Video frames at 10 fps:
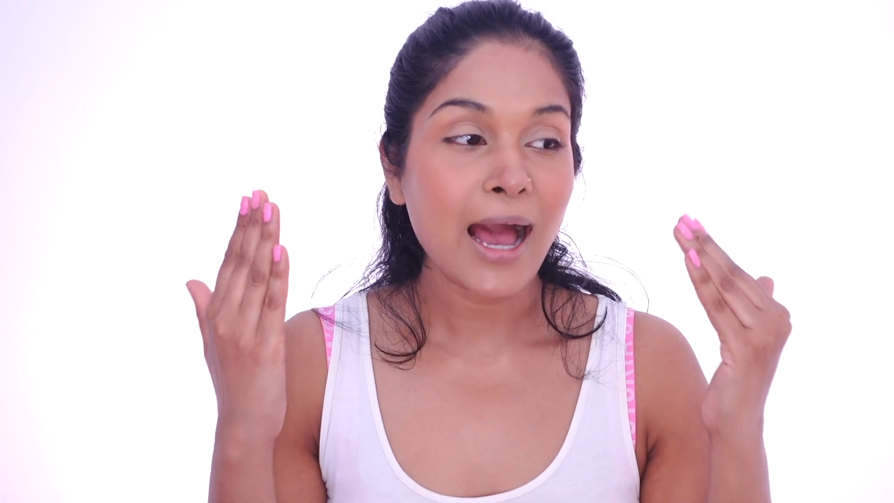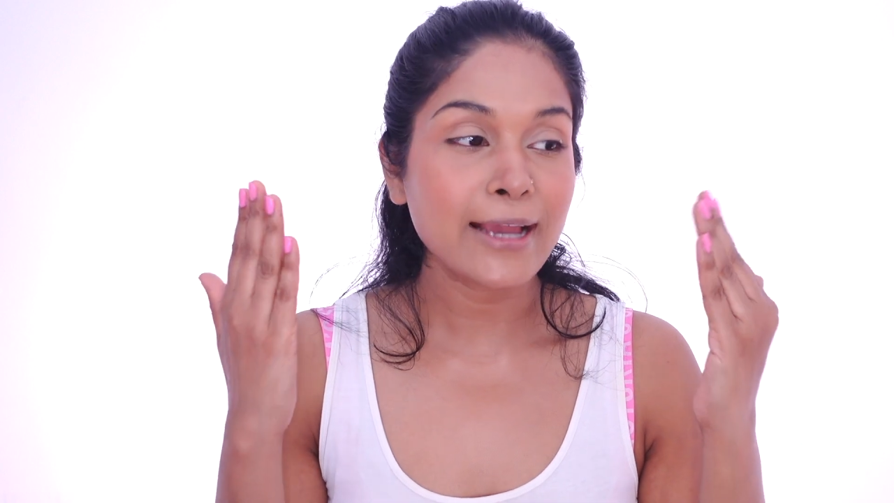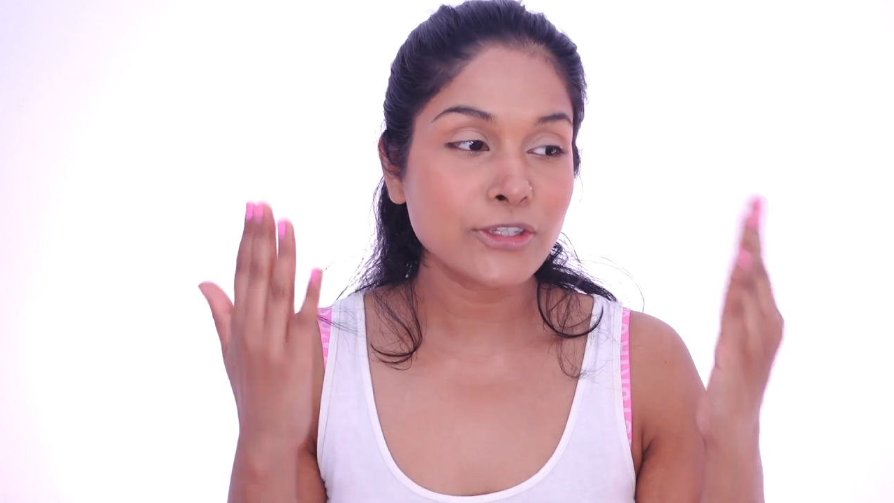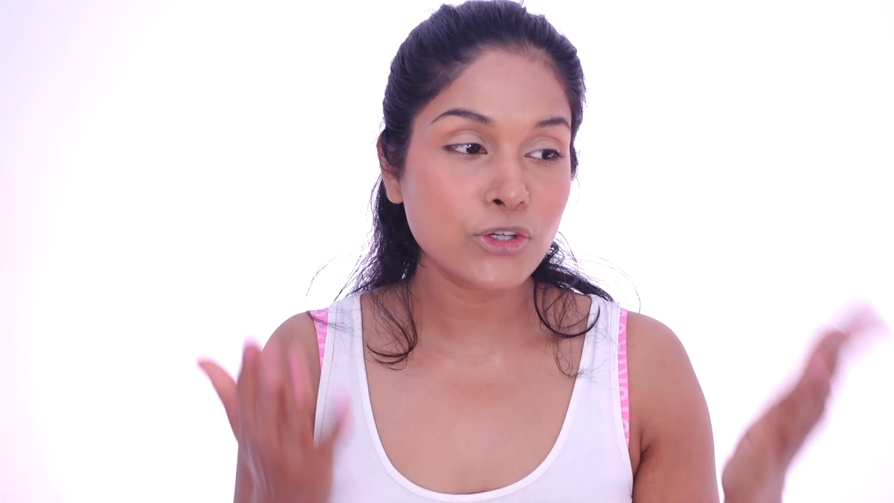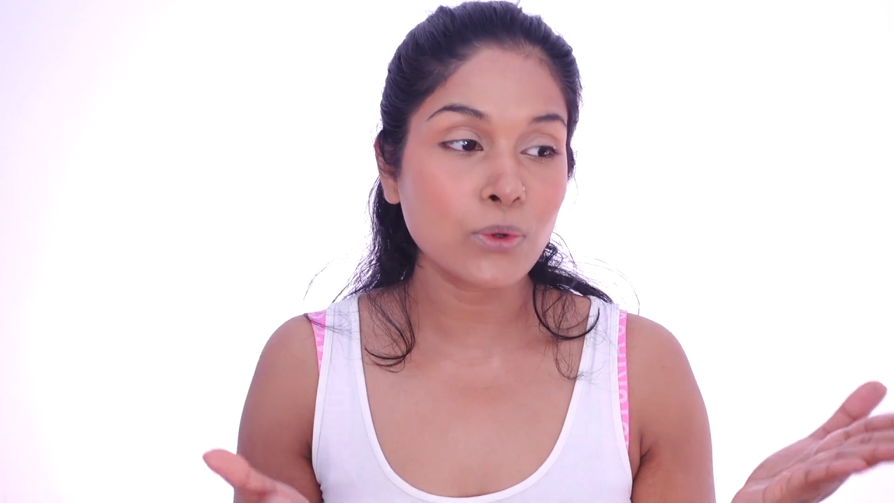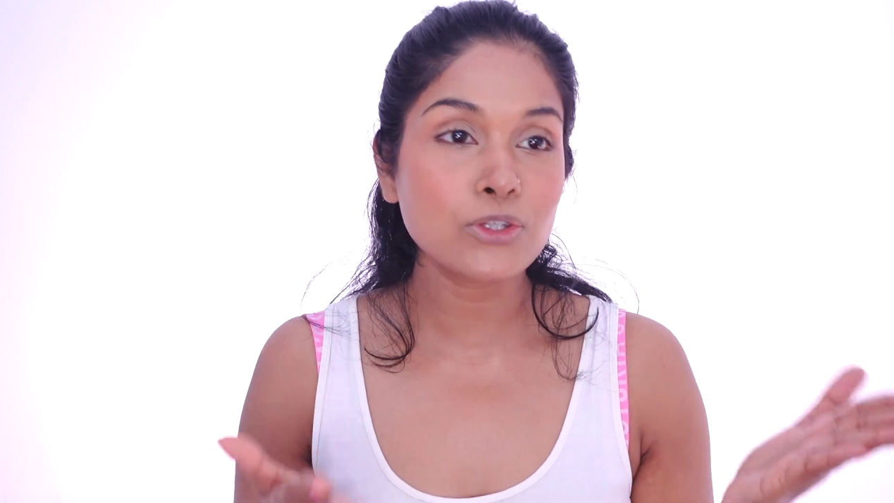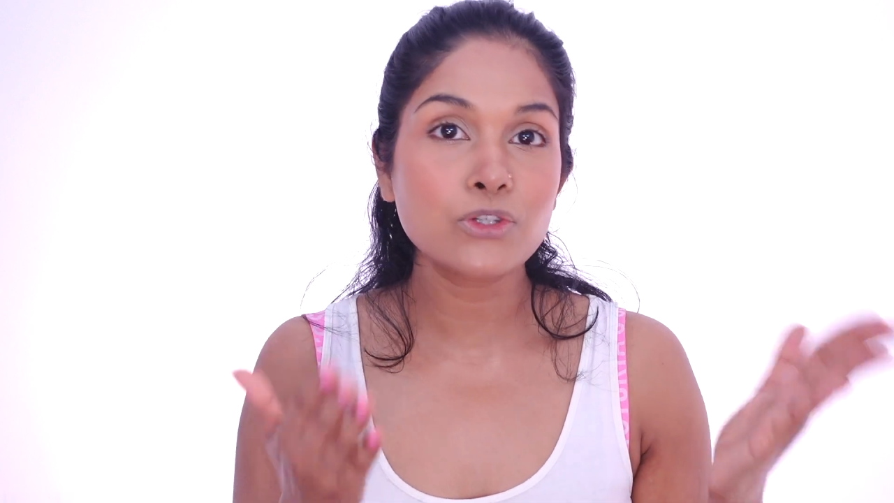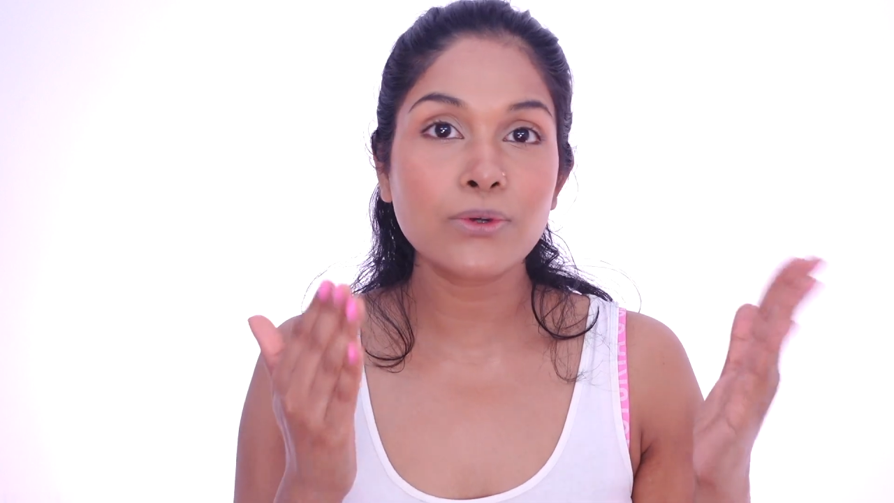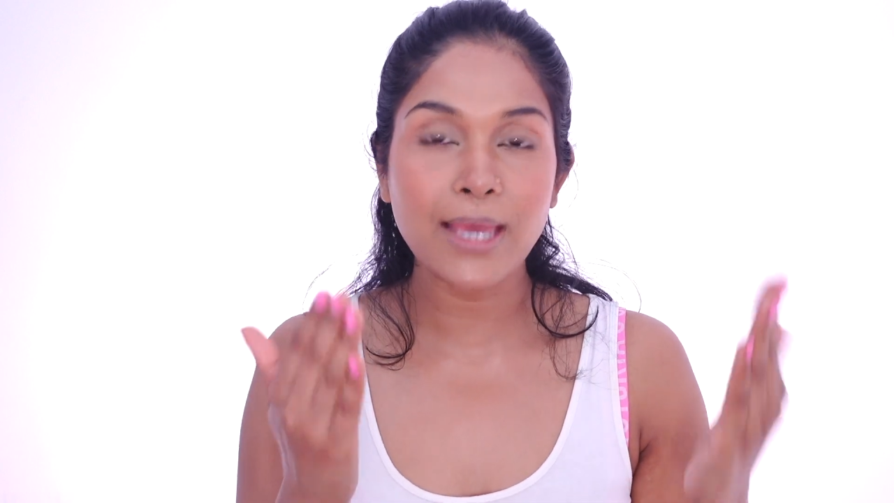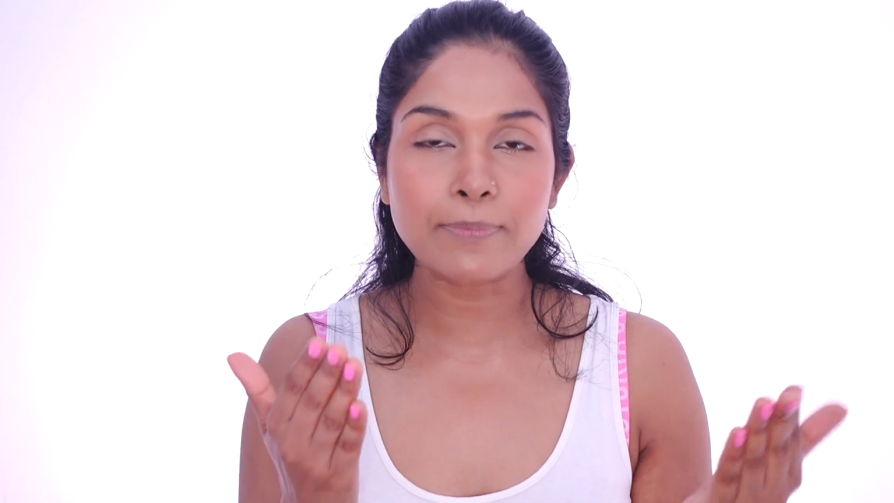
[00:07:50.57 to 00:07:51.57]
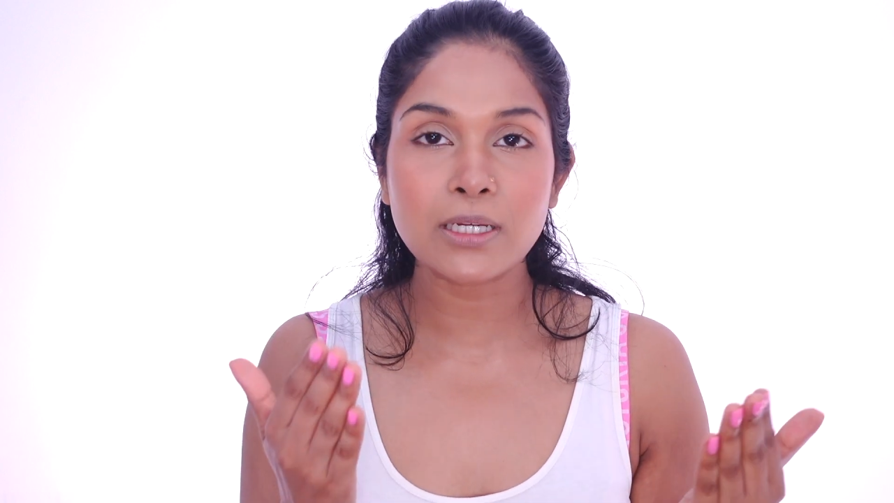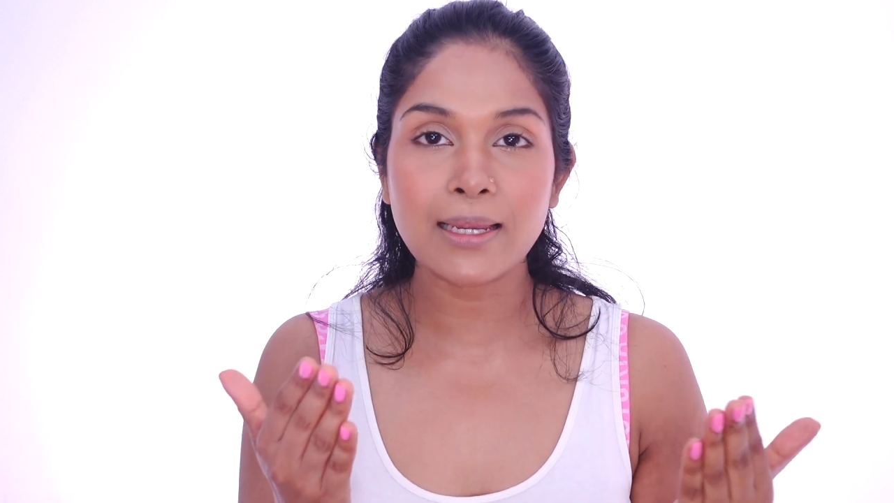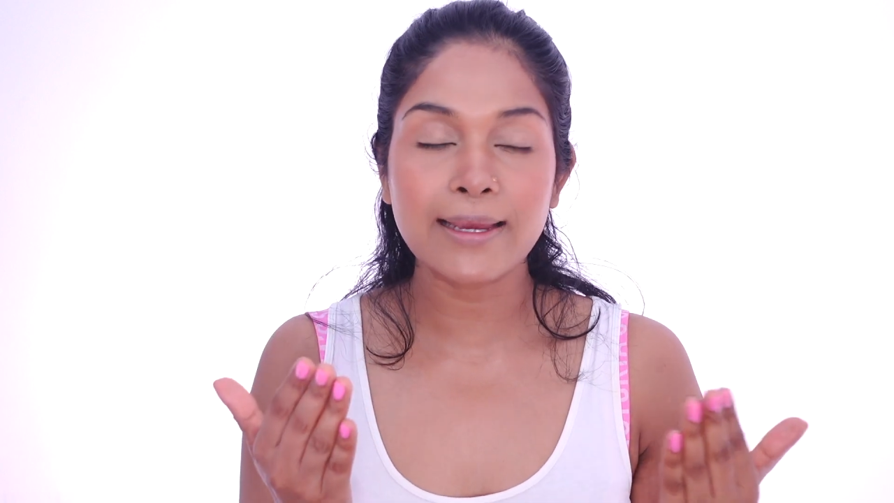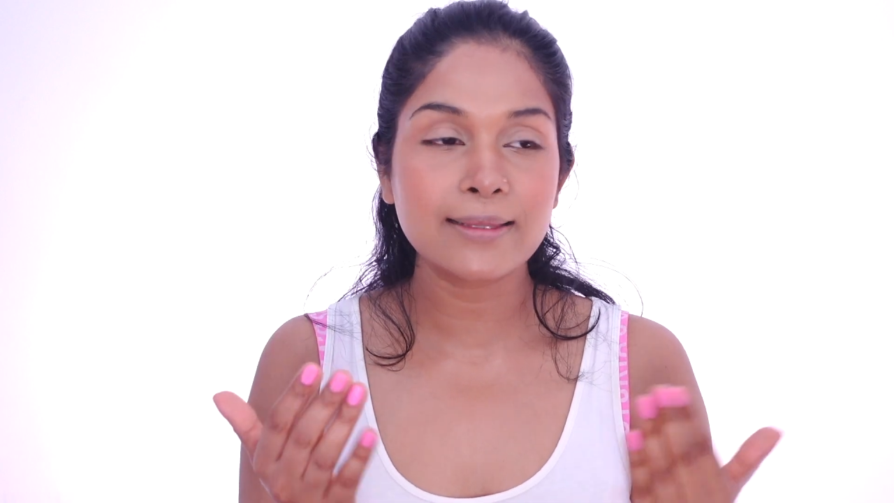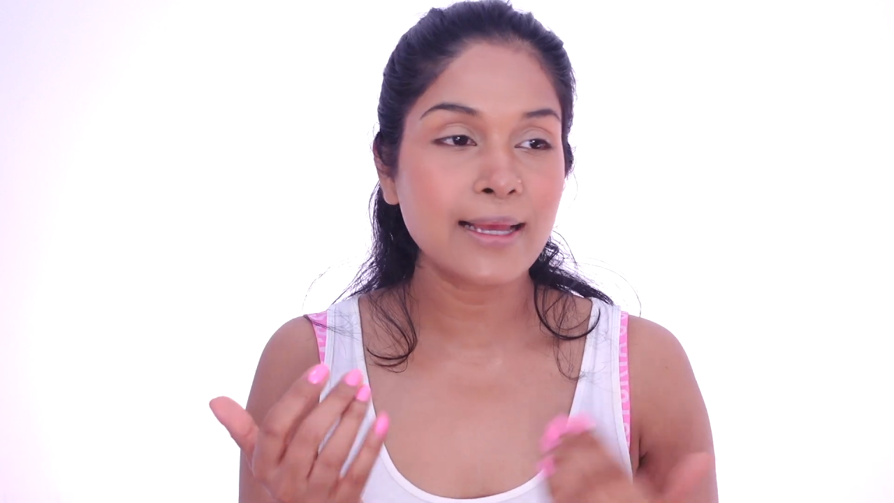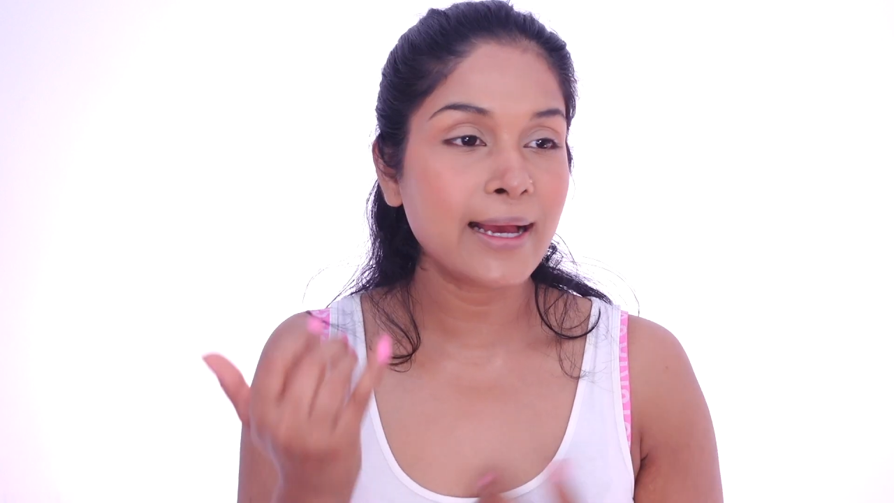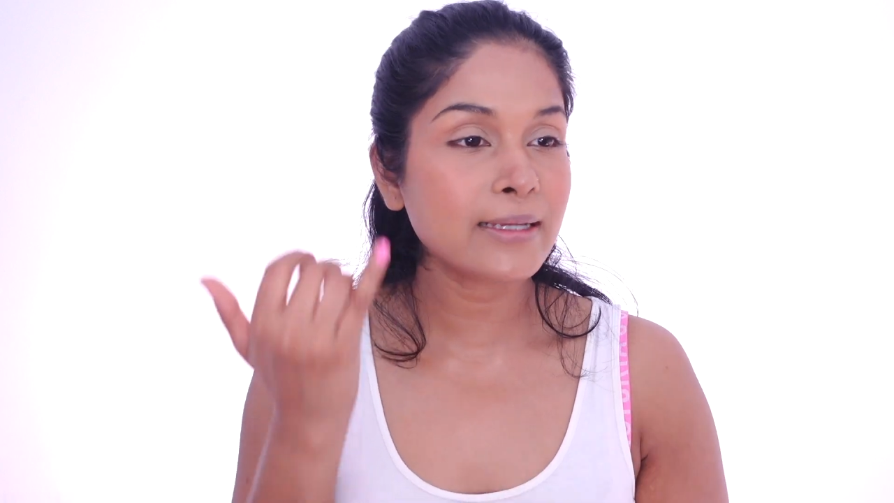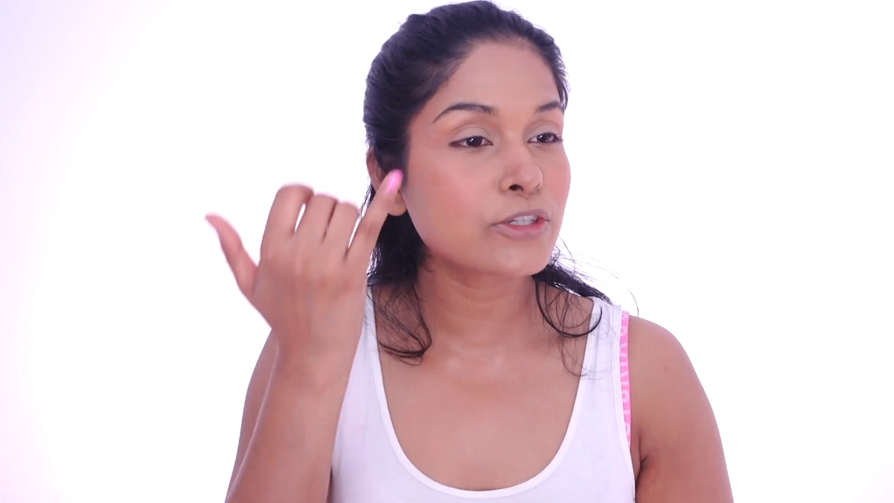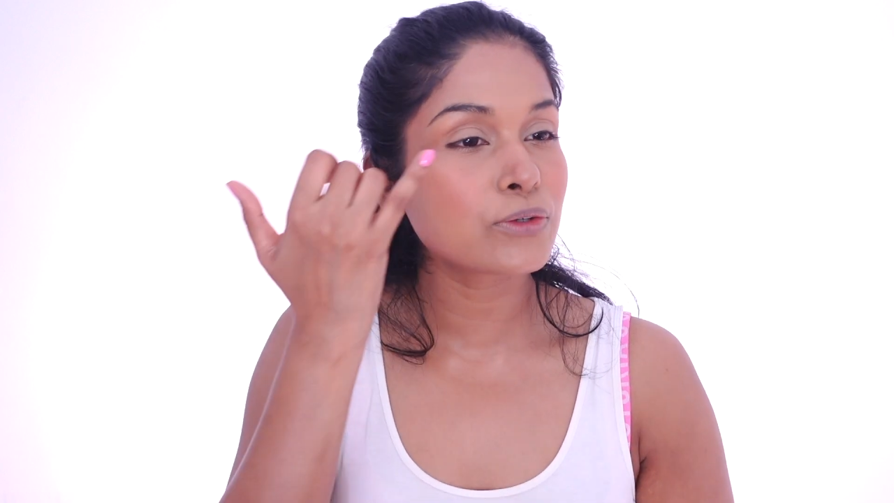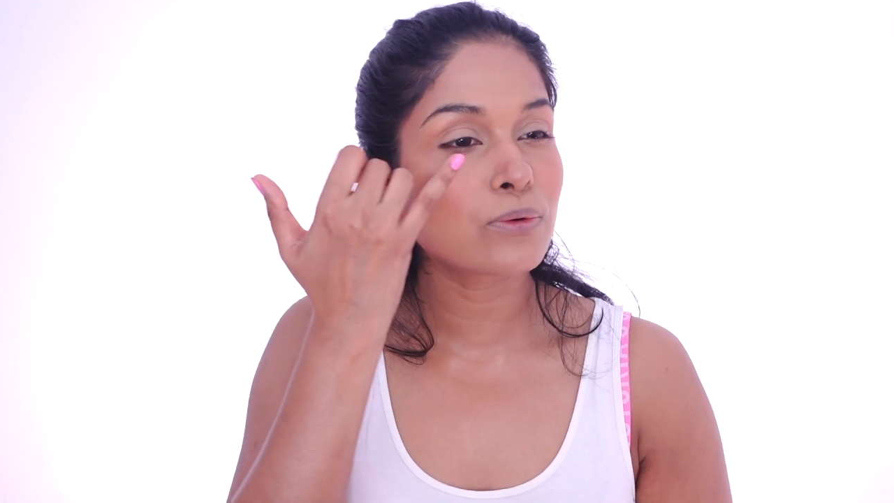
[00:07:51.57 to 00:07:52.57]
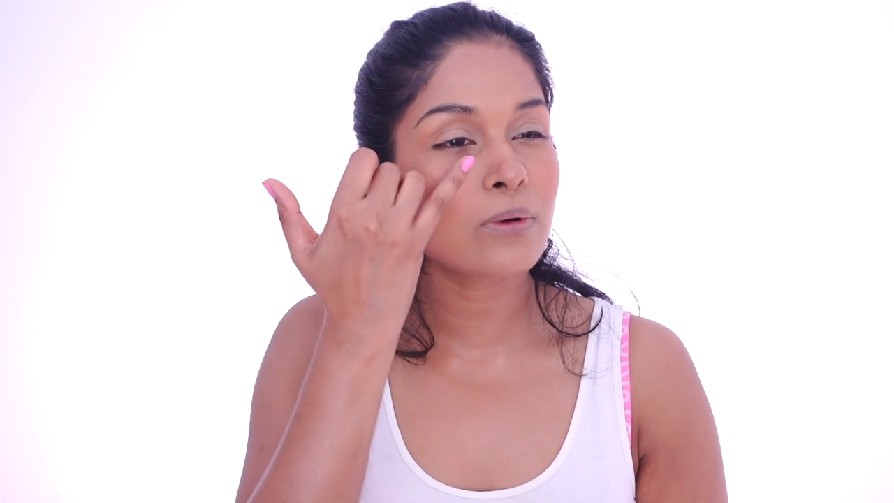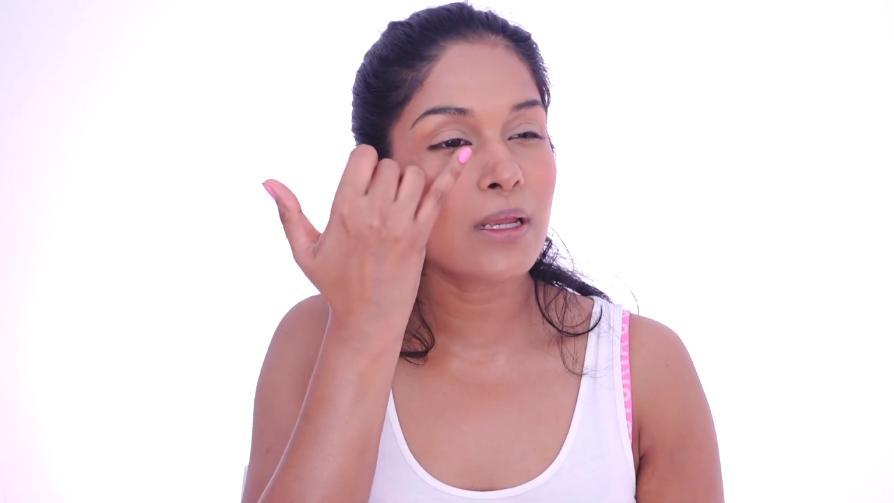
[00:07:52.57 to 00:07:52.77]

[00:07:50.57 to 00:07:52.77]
I chose to kept it like that, you know,